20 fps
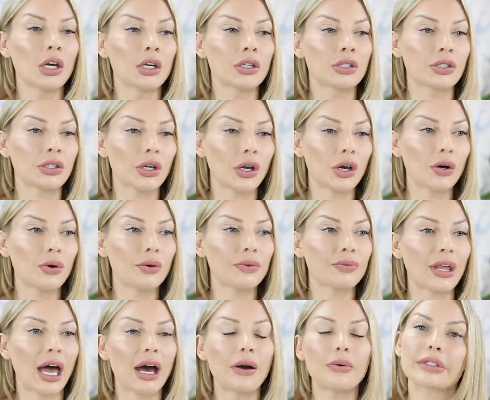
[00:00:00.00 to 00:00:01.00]
So
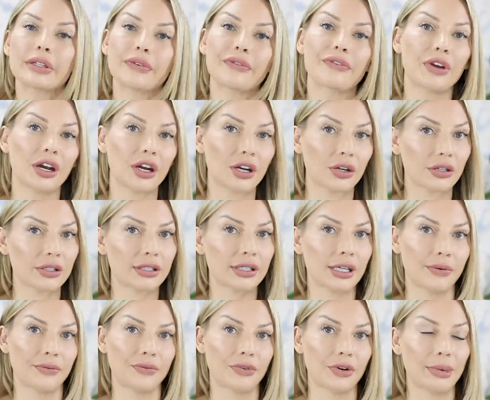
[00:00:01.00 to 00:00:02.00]
that was a very good
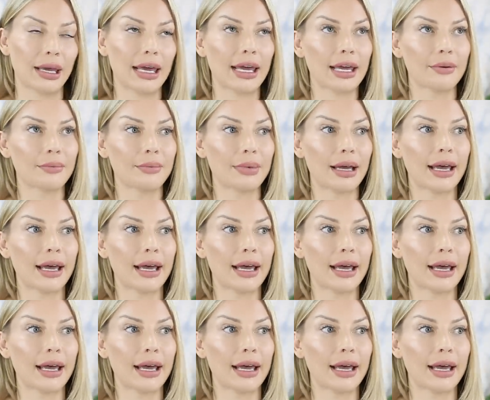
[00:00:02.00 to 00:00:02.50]
tip from him.